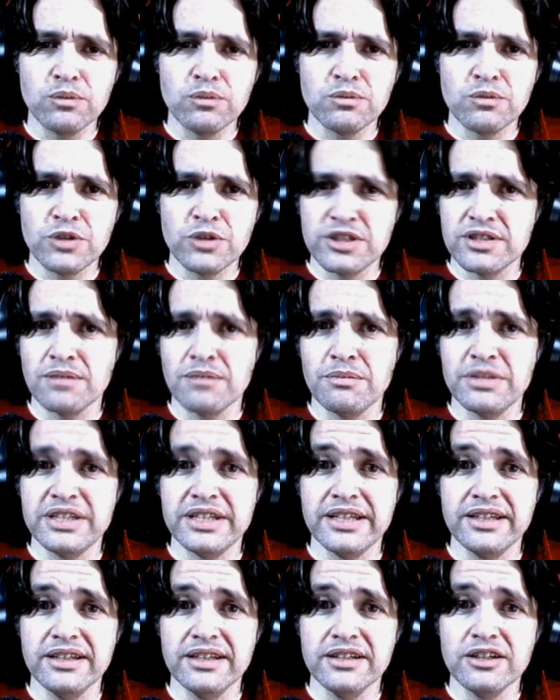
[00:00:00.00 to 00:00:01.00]
with
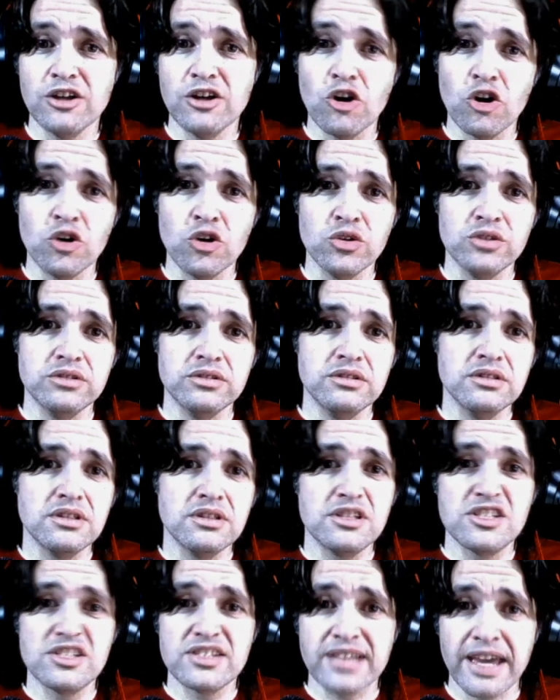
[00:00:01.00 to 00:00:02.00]
somebody on
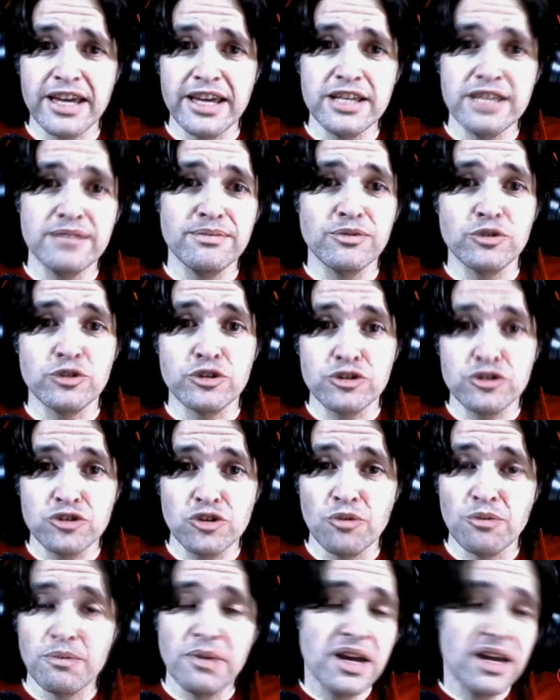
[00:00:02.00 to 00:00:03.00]
Skype or
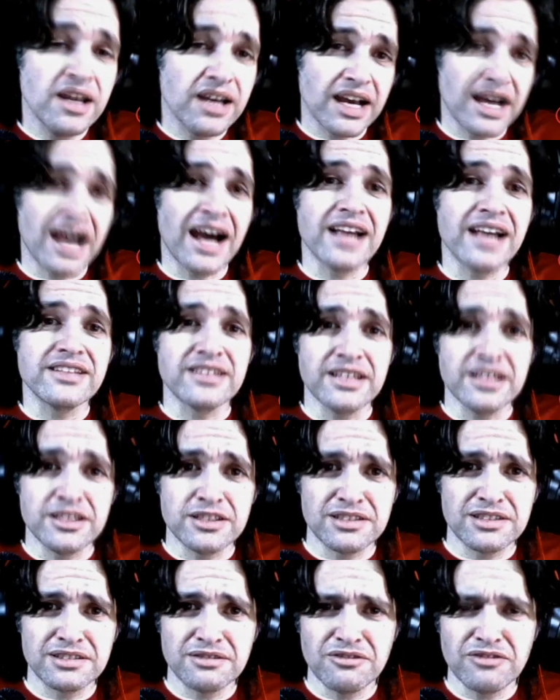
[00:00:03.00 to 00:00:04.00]
Zoom, as
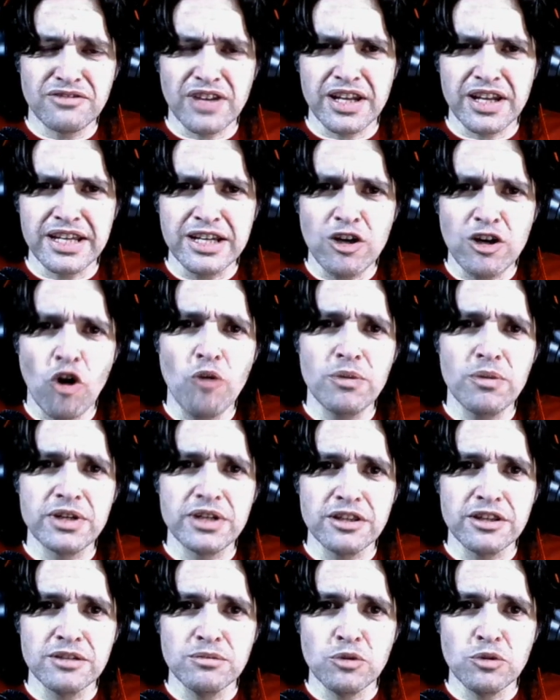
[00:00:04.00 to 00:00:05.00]
is very common
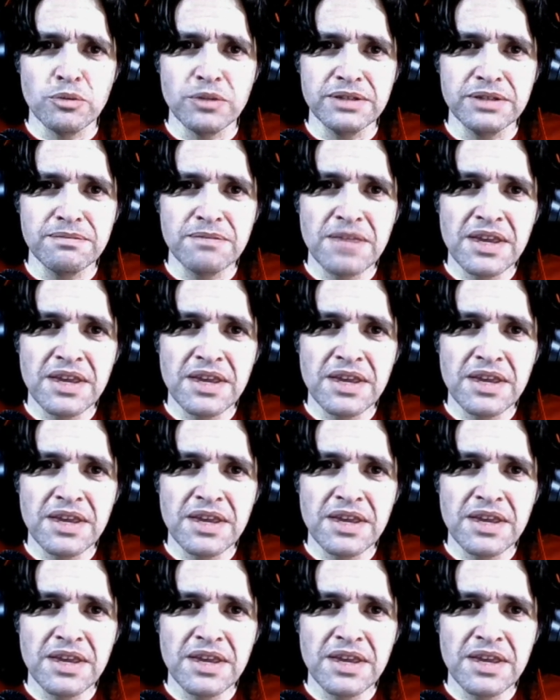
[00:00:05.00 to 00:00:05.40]
at the moment.